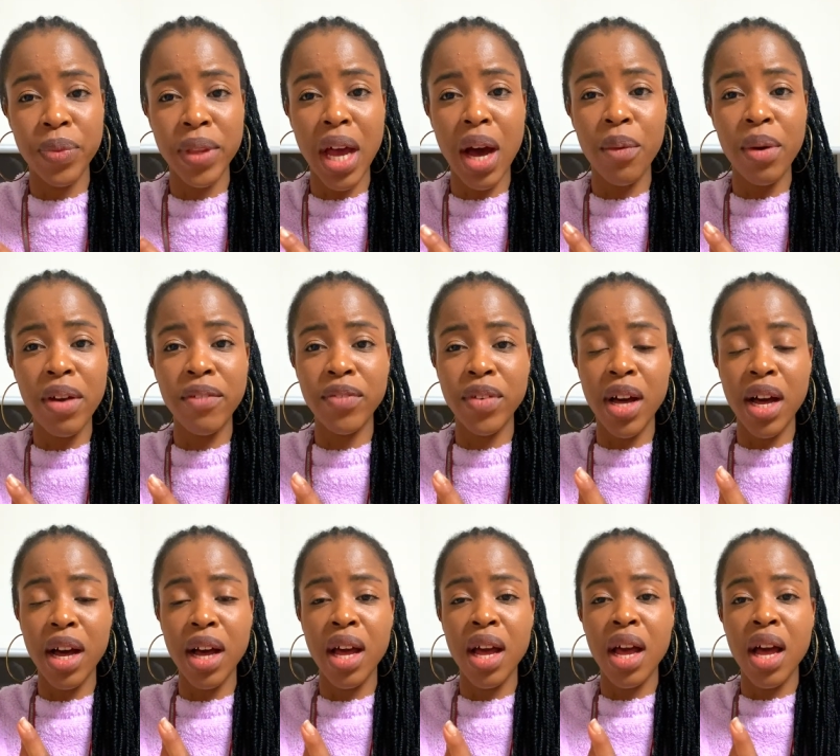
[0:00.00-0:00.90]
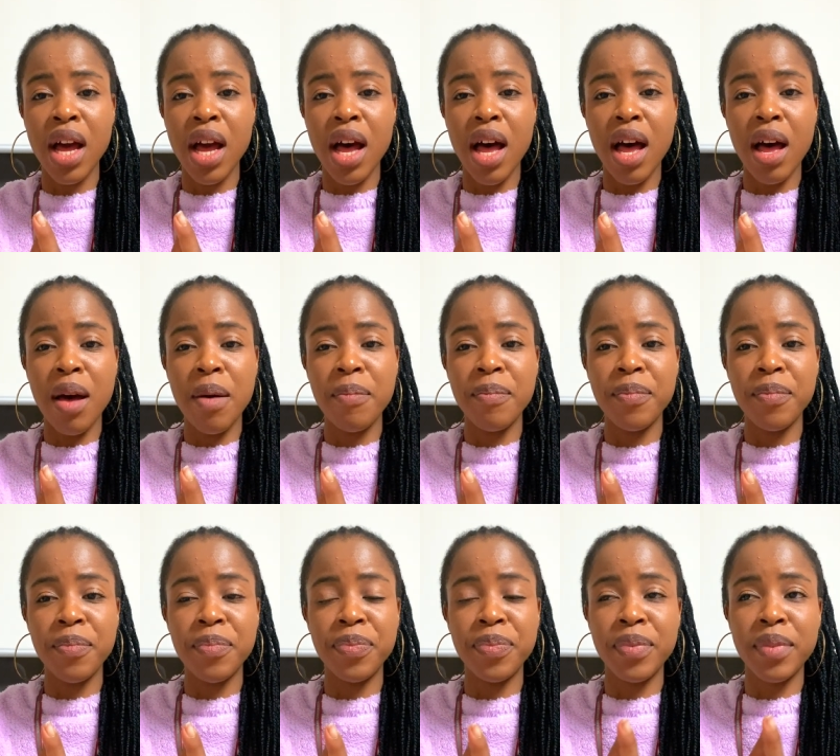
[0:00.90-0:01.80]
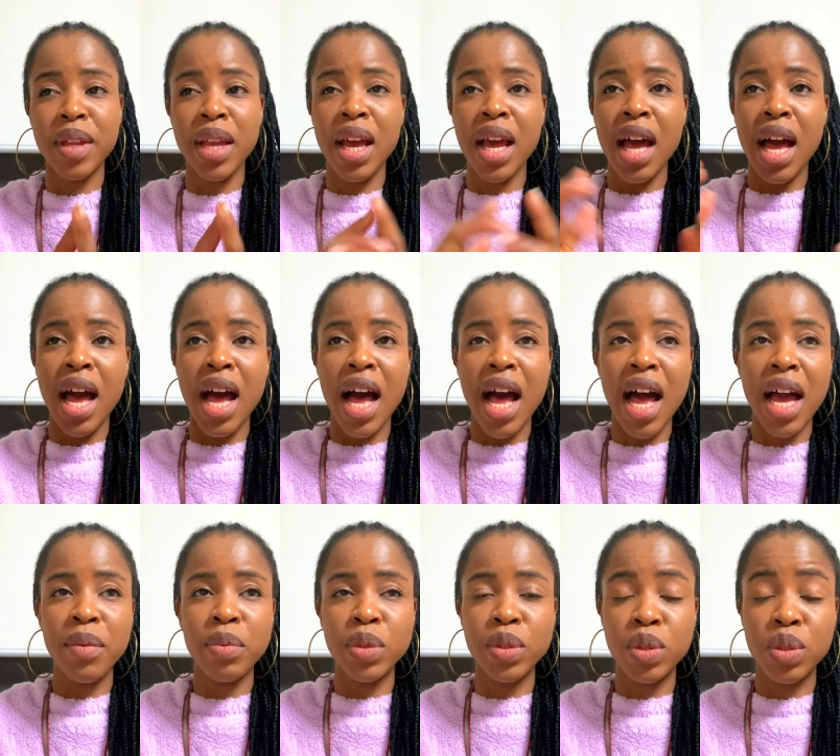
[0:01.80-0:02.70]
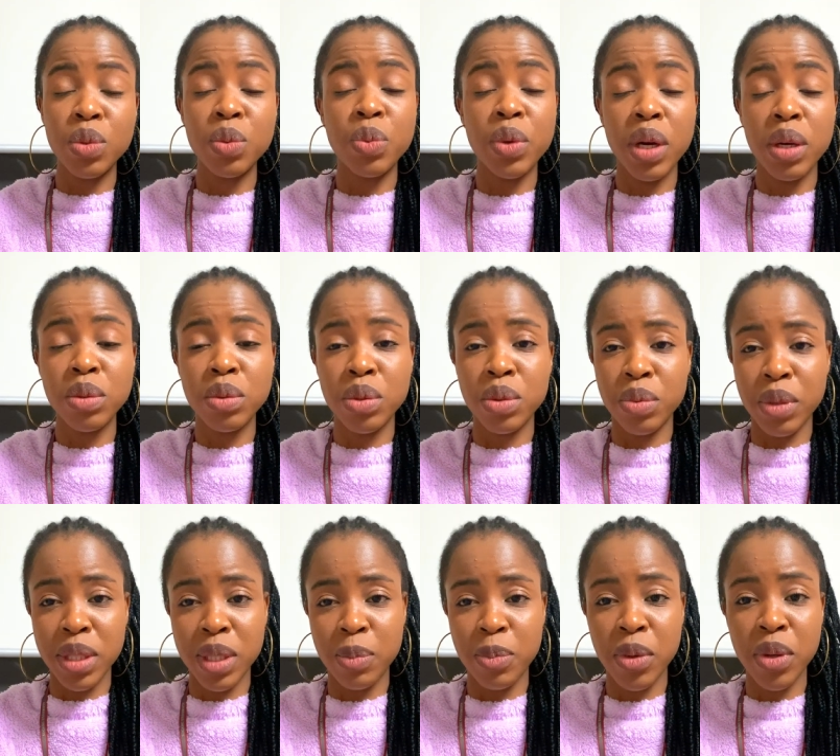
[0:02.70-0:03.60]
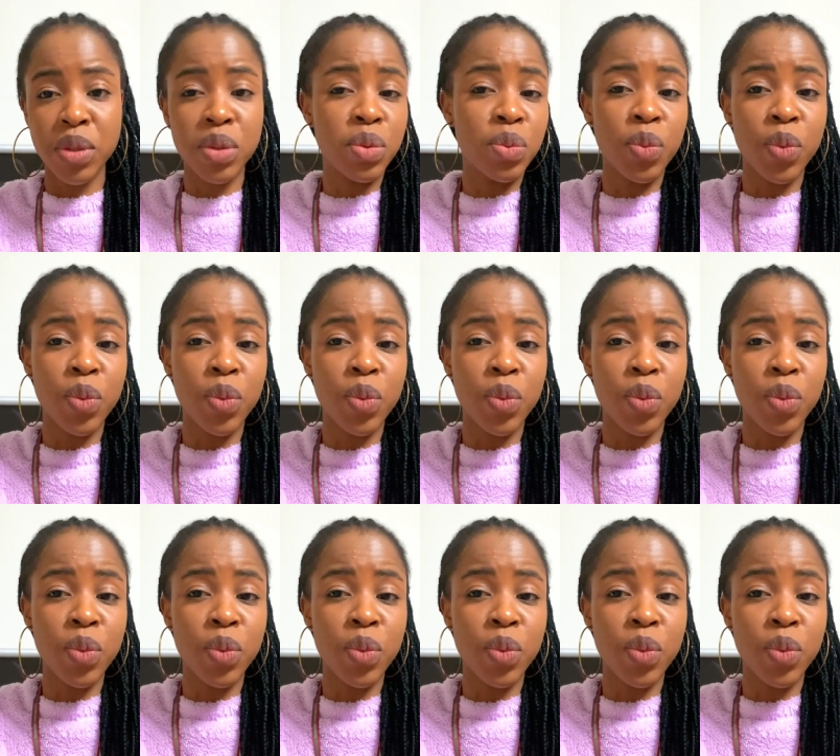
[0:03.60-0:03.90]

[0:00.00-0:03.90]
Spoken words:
However, I will do well to respond